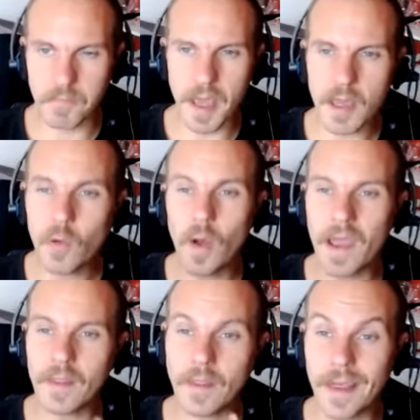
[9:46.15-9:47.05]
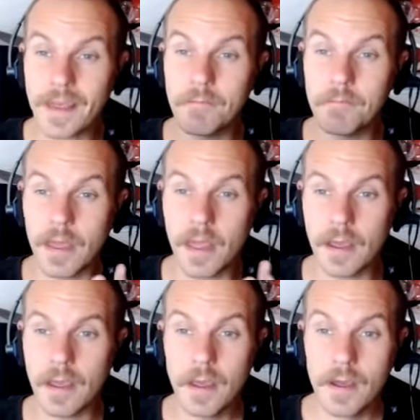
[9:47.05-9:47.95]
Make a way that they can
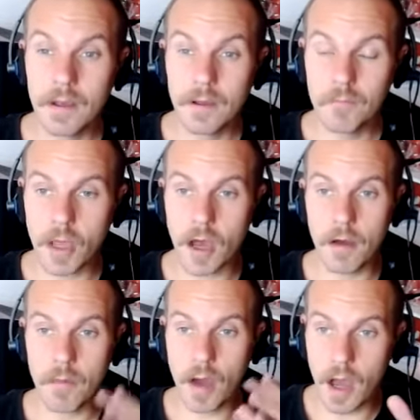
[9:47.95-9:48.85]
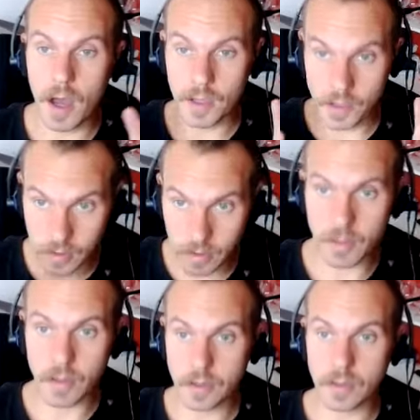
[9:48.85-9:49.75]
become a
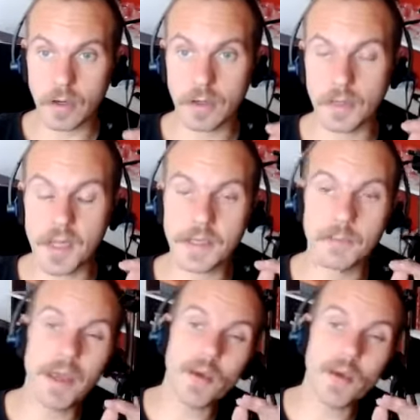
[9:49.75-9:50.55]
contributor to documentation.